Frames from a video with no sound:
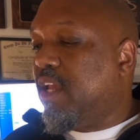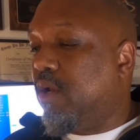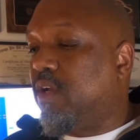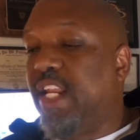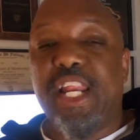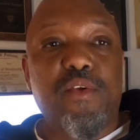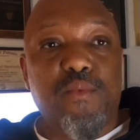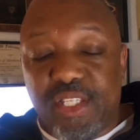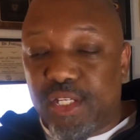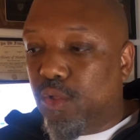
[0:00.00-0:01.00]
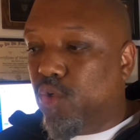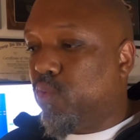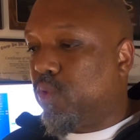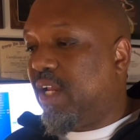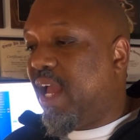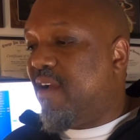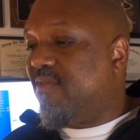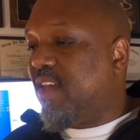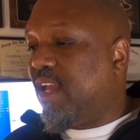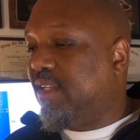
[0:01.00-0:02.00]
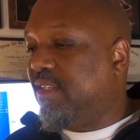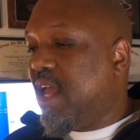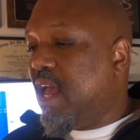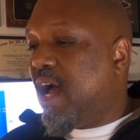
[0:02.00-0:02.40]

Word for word: you know, Canadian retailers were going to have things.